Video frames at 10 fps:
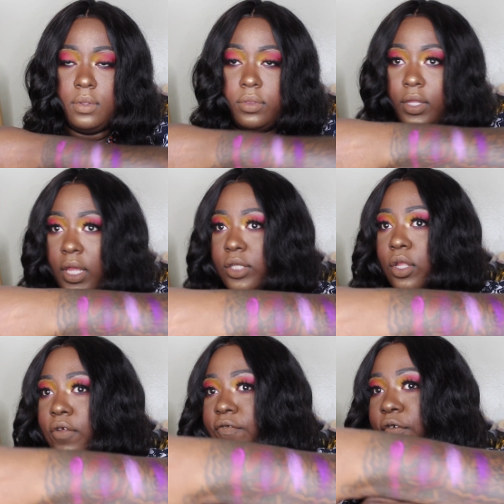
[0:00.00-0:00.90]
These
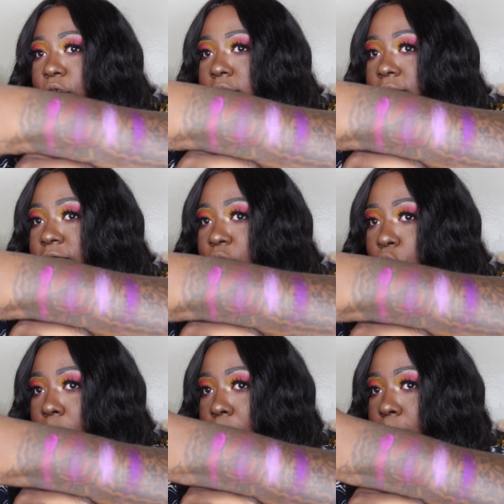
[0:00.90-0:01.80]
are the first
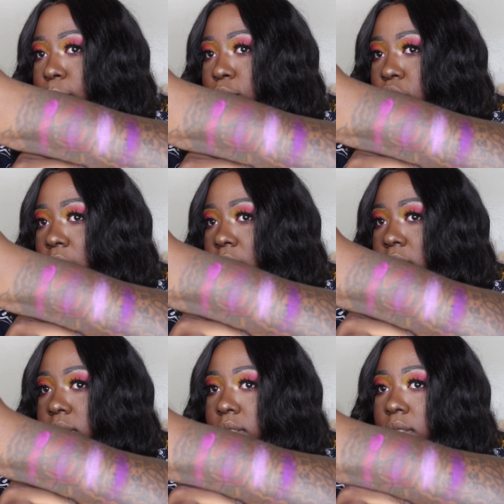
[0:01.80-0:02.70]
four purple
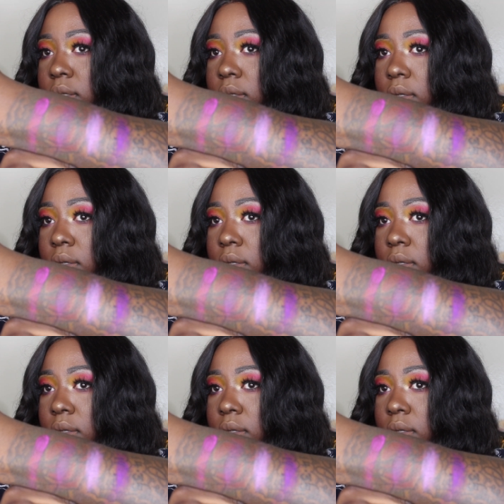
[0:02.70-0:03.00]
shades.